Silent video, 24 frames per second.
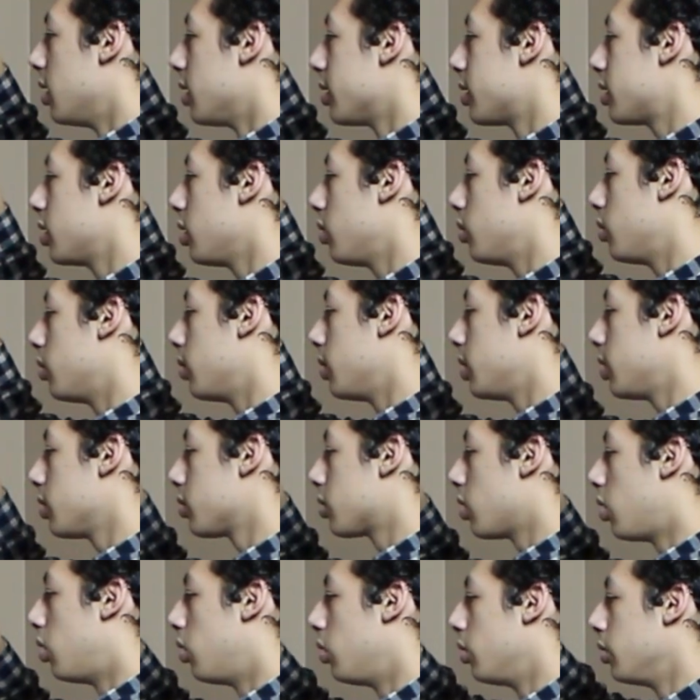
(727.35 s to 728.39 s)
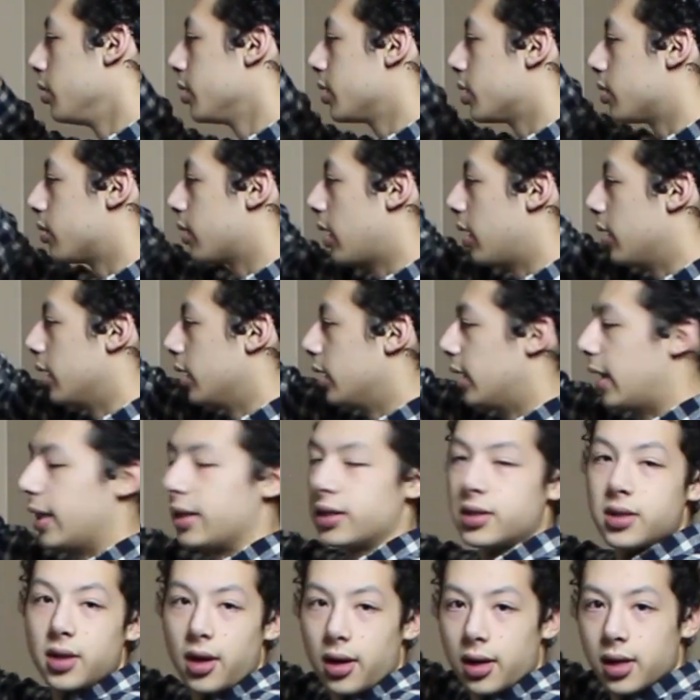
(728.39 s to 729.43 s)
So there's holes around the
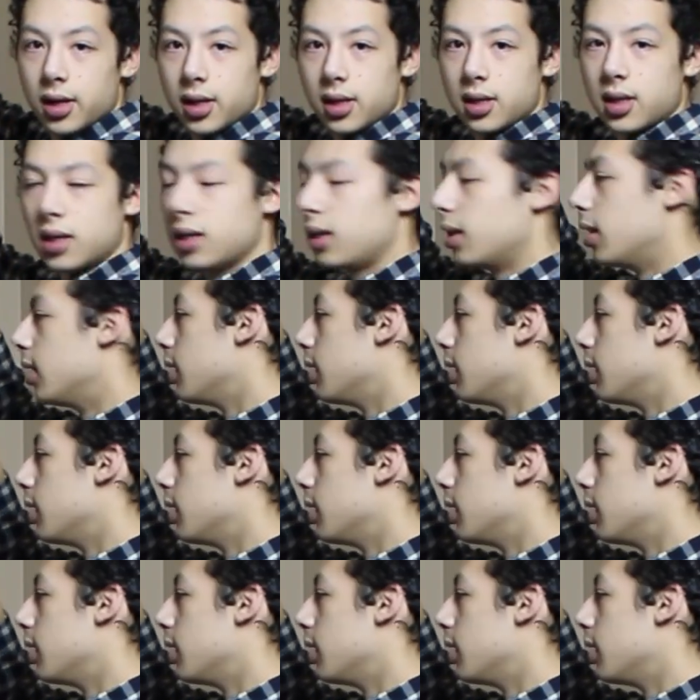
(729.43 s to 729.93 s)
light socket.